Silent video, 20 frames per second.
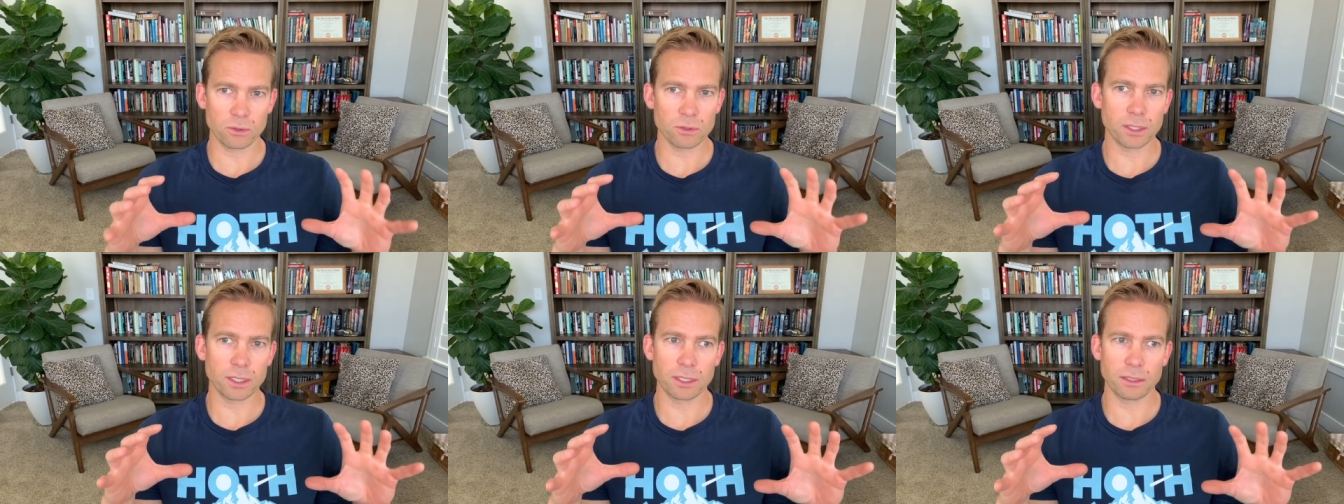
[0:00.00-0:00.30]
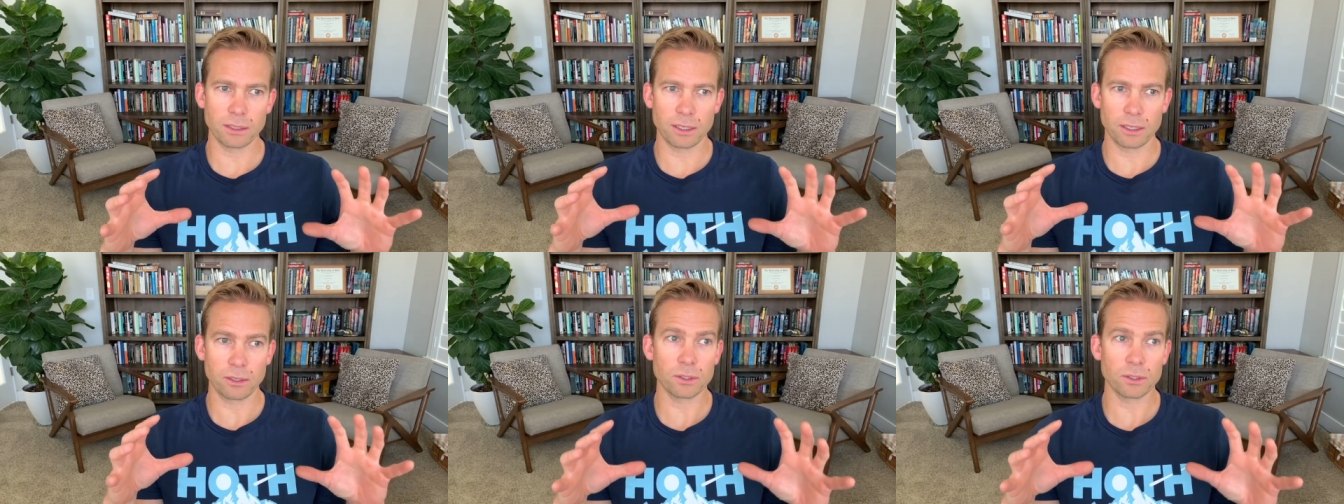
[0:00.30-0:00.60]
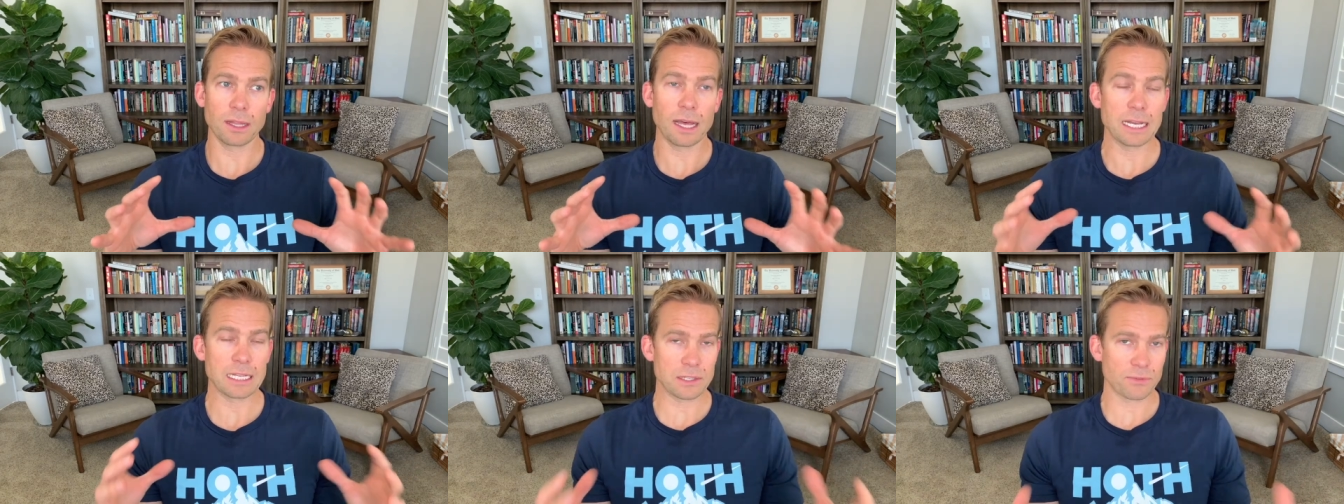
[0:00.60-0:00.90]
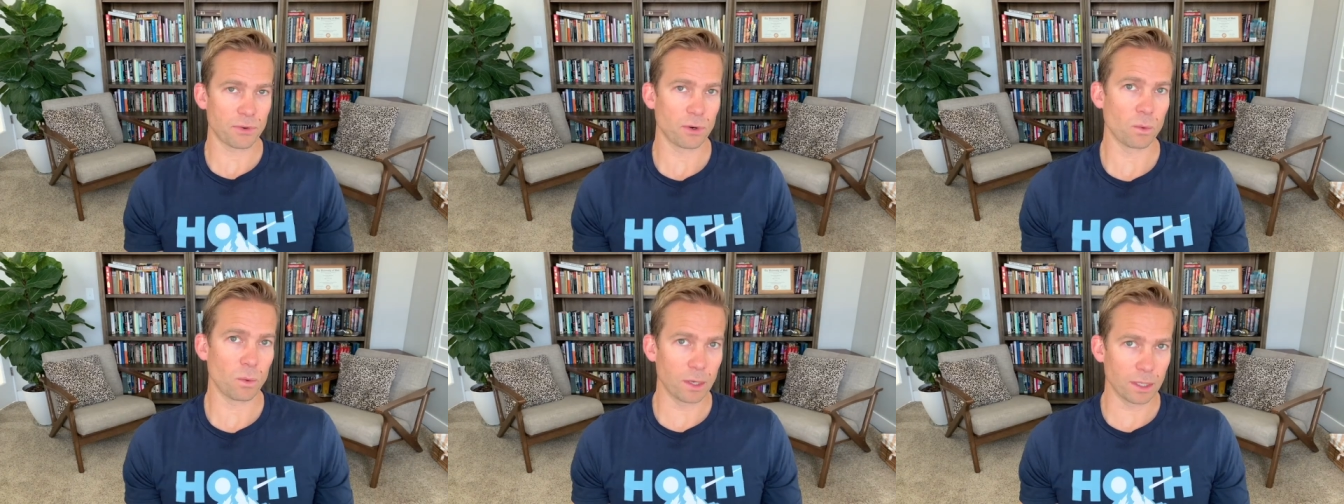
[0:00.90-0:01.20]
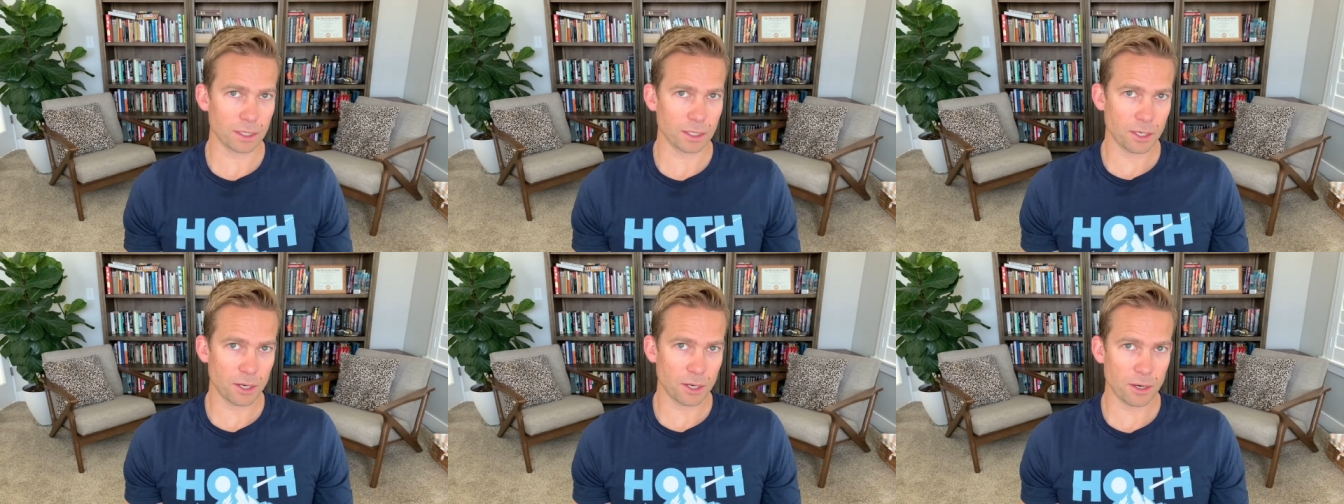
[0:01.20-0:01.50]
It only lasts for
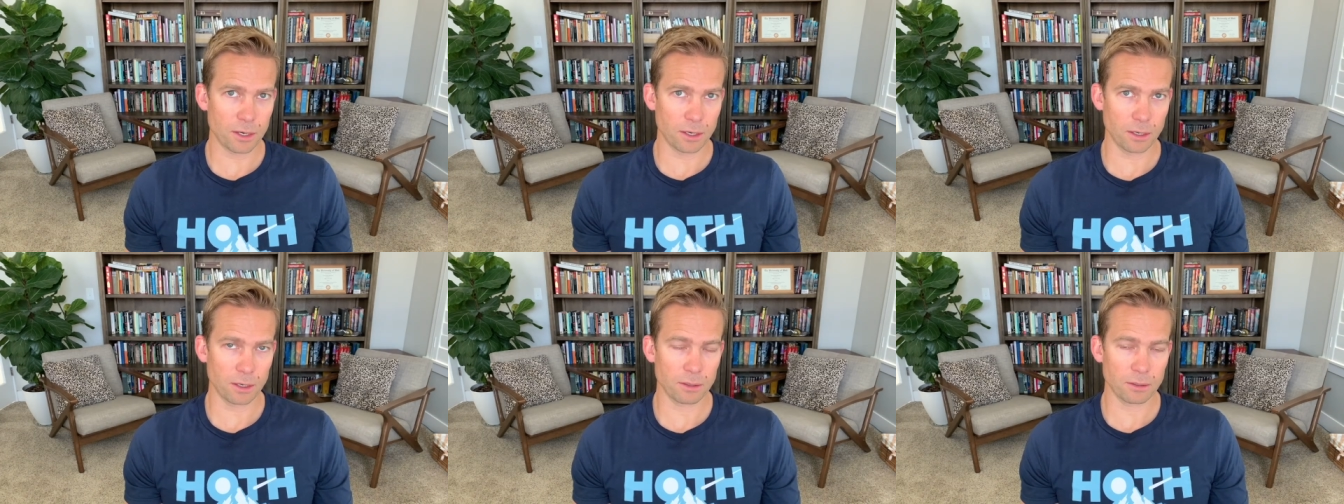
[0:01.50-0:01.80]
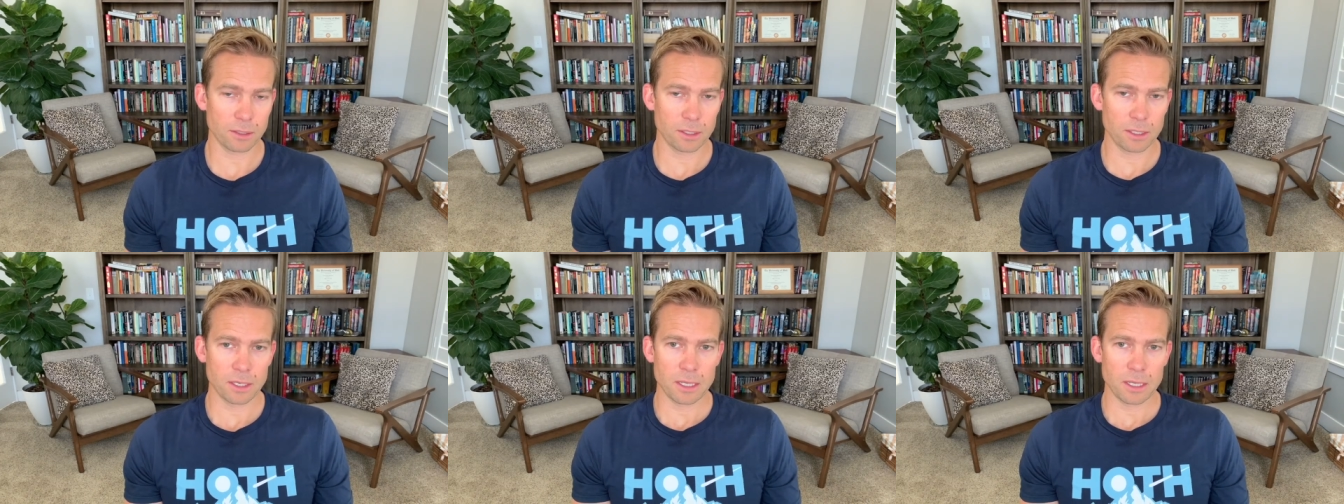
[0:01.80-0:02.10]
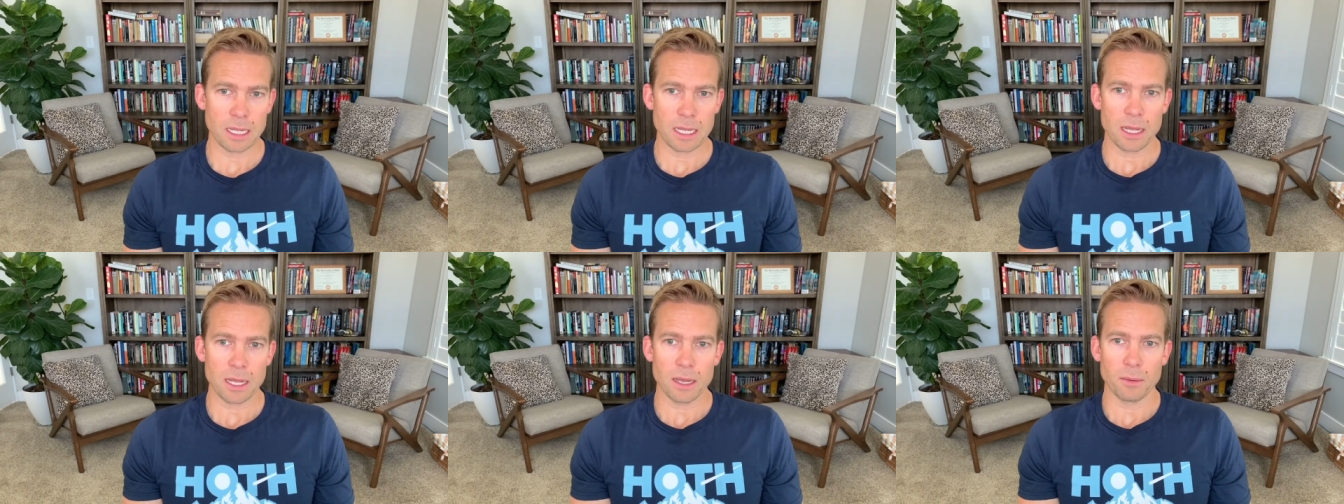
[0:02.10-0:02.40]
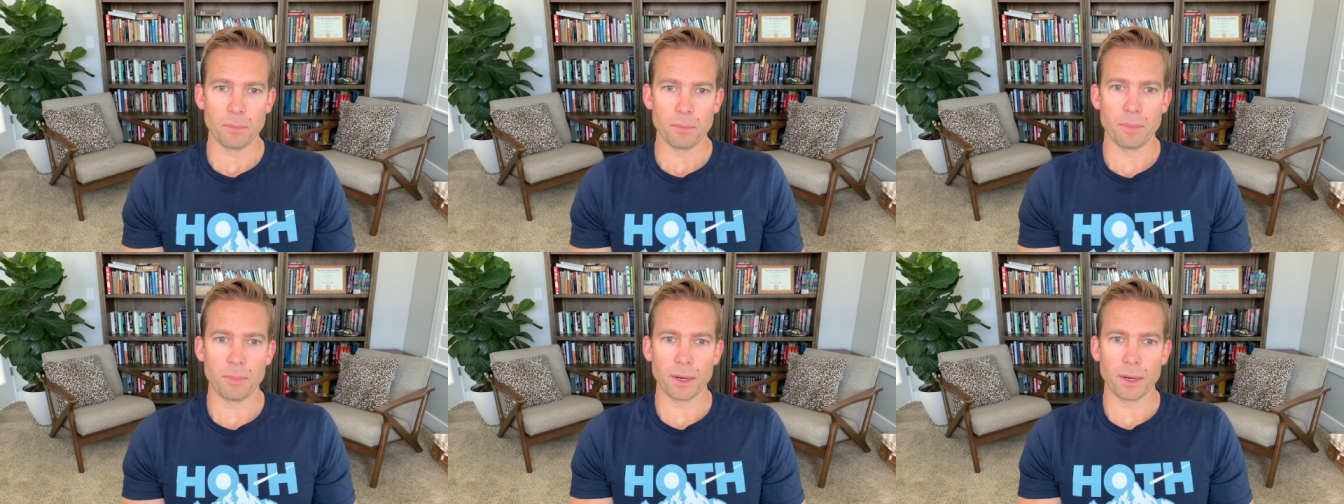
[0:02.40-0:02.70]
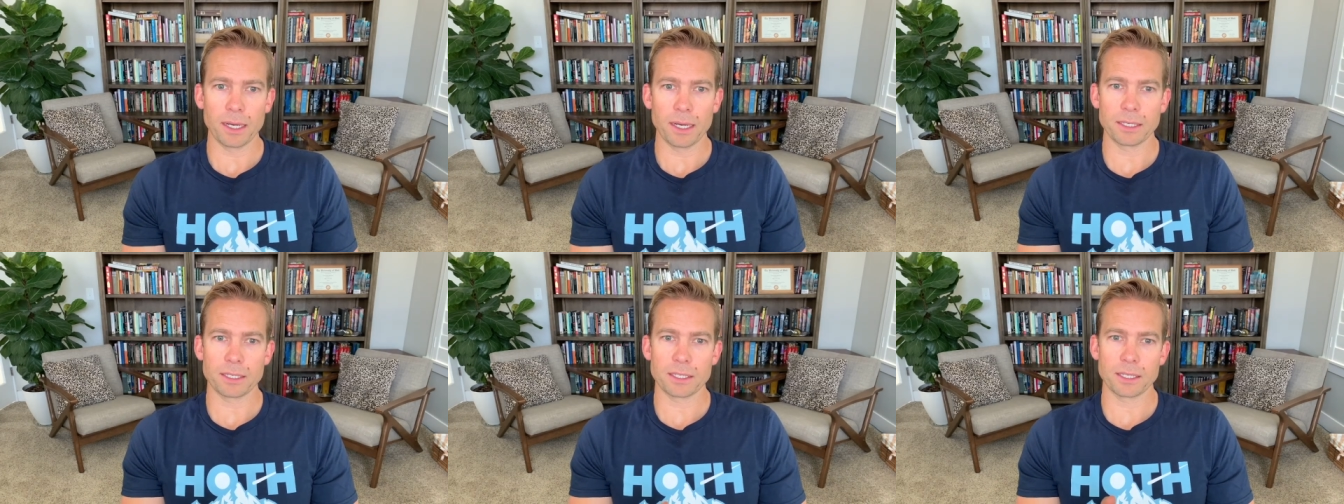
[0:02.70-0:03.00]
1 turn,
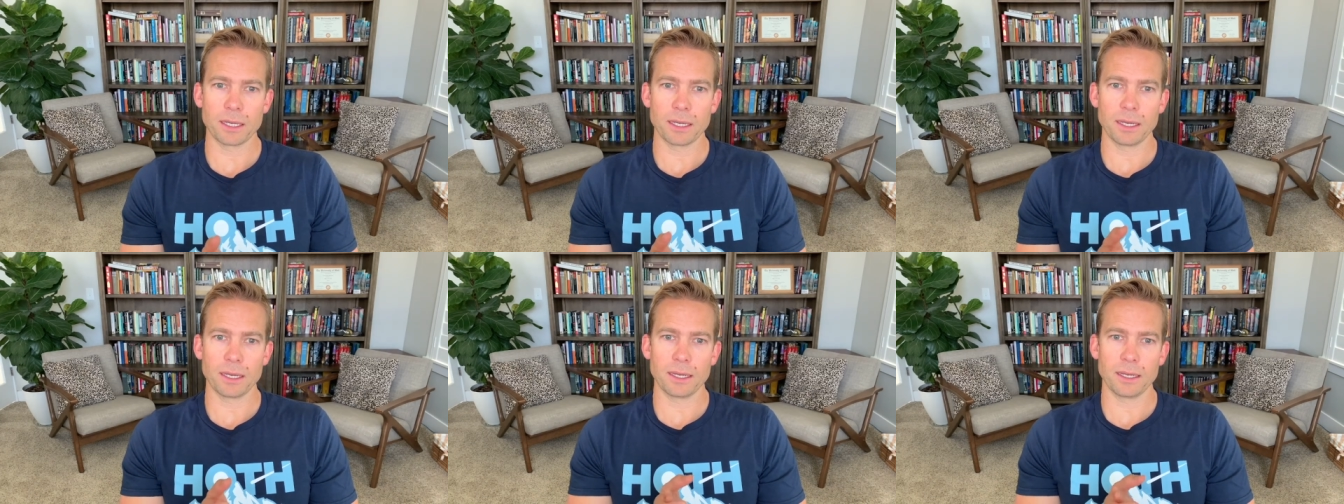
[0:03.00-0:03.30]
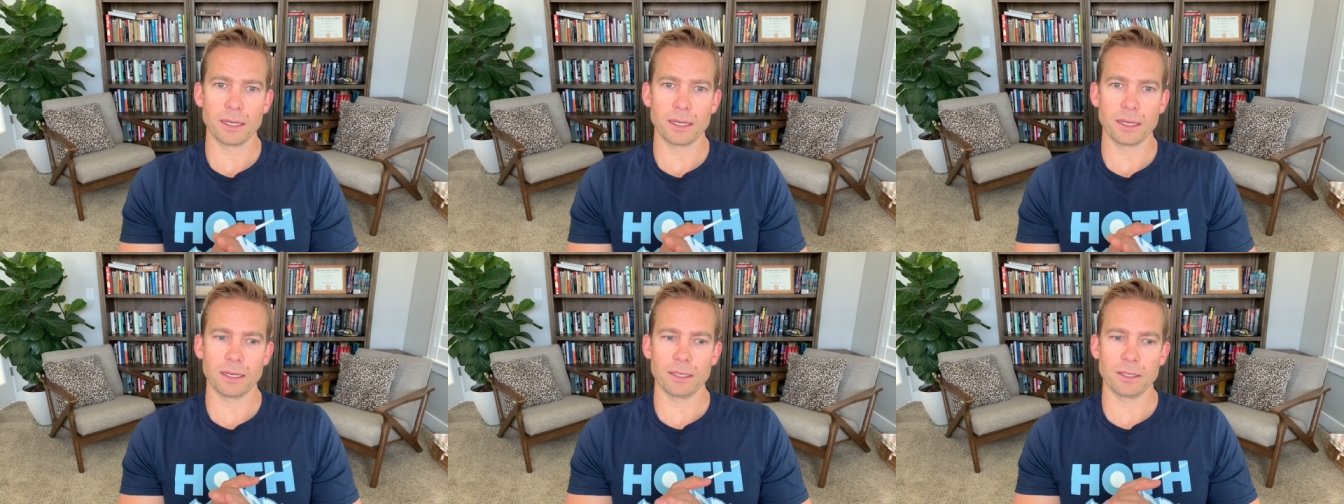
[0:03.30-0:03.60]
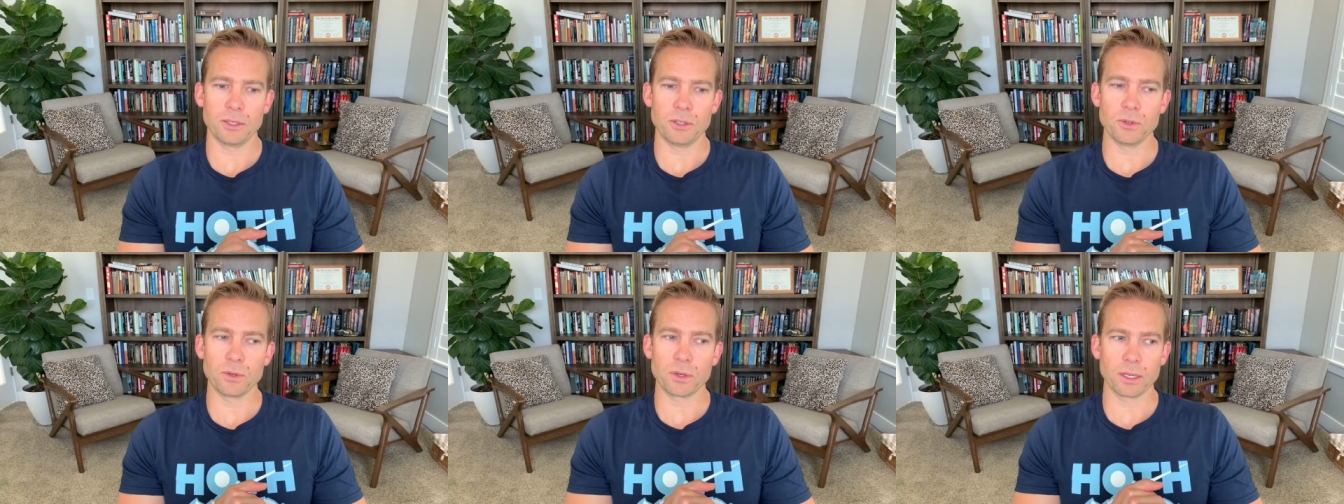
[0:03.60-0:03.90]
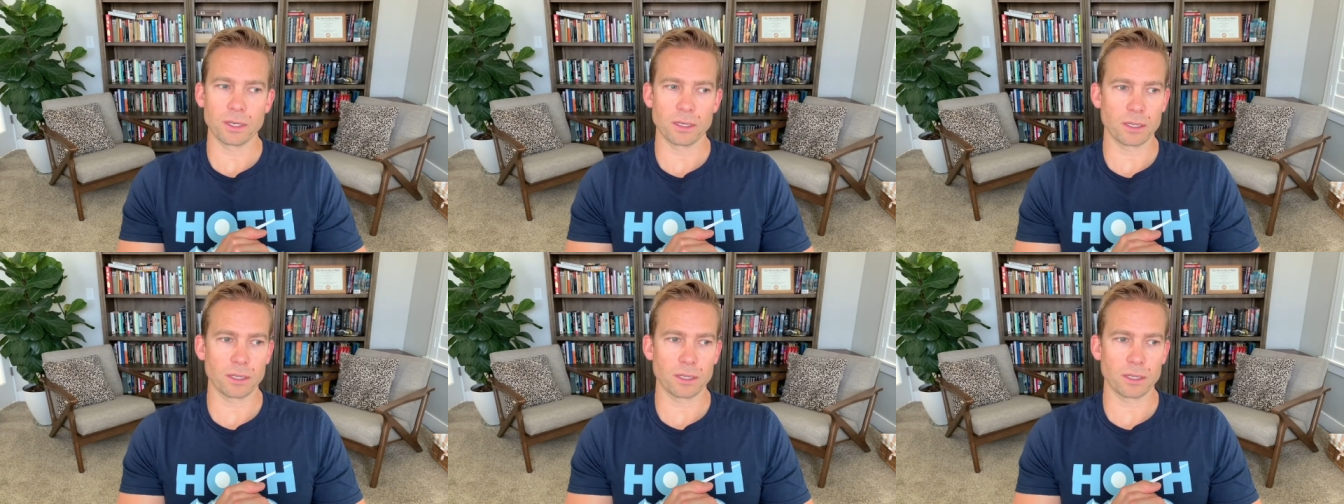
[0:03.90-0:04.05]
but you can